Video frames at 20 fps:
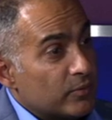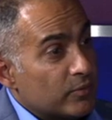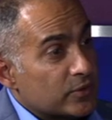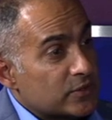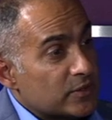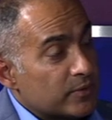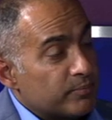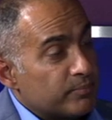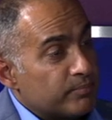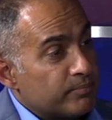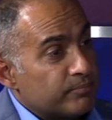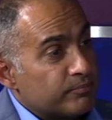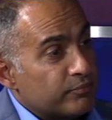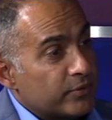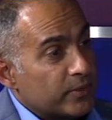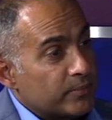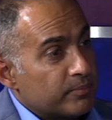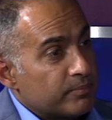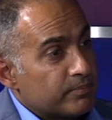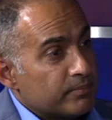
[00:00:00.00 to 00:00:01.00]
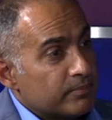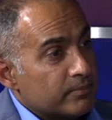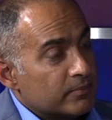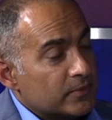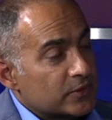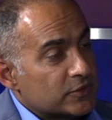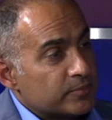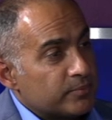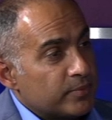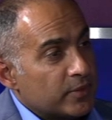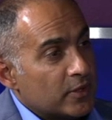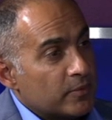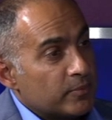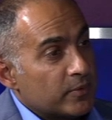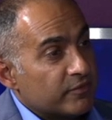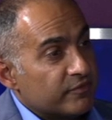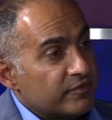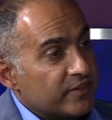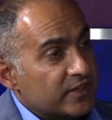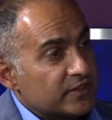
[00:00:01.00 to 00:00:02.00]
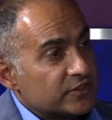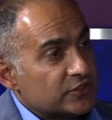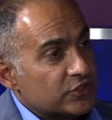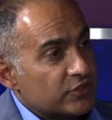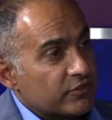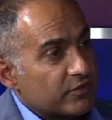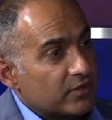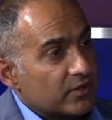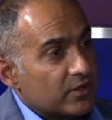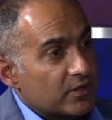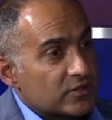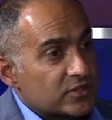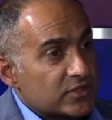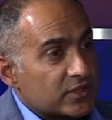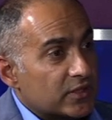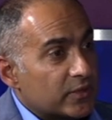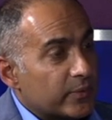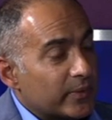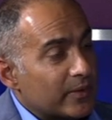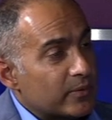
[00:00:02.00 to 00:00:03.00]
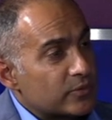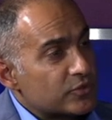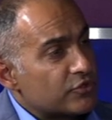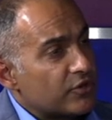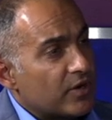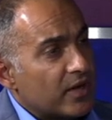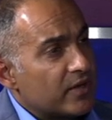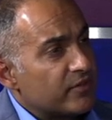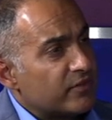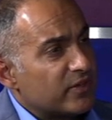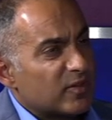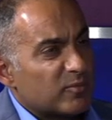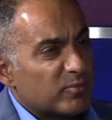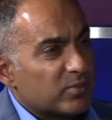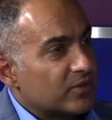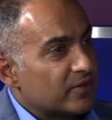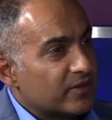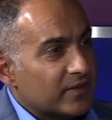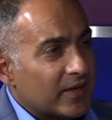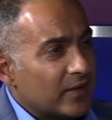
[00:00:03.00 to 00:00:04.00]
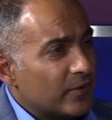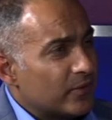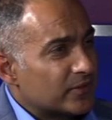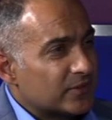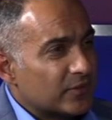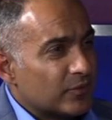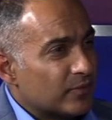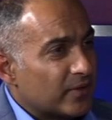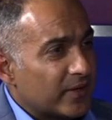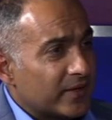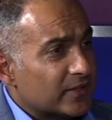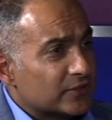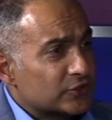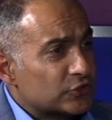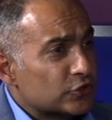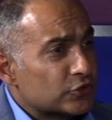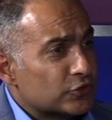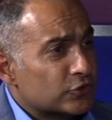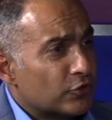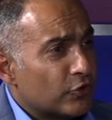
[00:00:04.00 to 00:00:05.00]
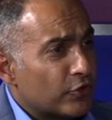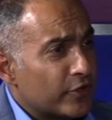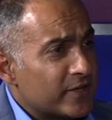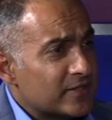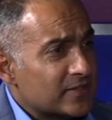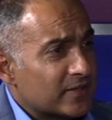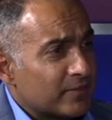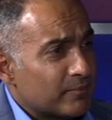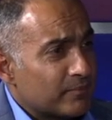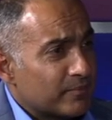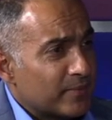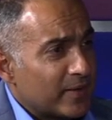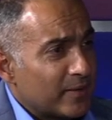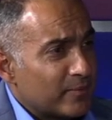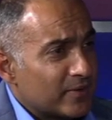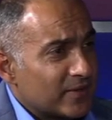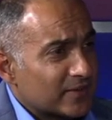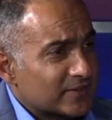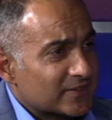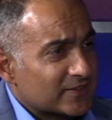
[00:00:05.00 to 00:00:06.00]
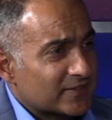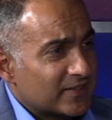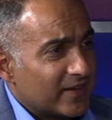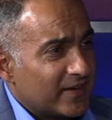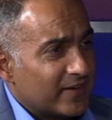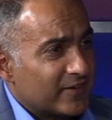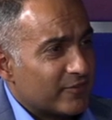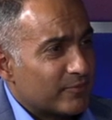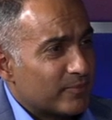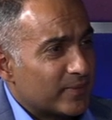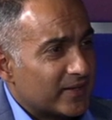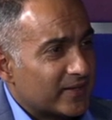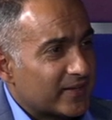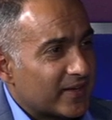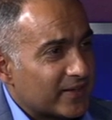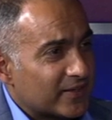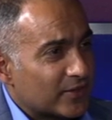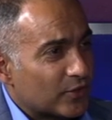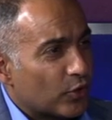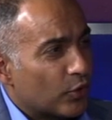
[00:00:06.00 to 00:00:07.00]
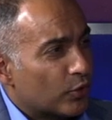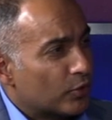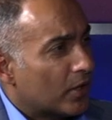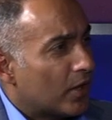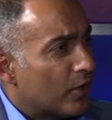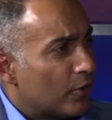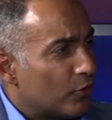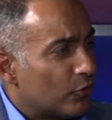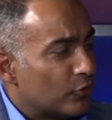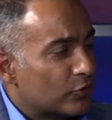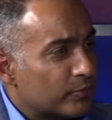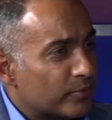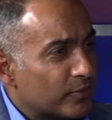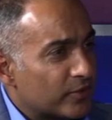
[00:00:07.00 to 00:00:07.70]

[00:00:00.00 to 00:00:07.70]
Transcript: was a pretty much permanent fixture, certainly when I was driving, but now I don't. It's just noise, and maybe that's a sign of me getting old. But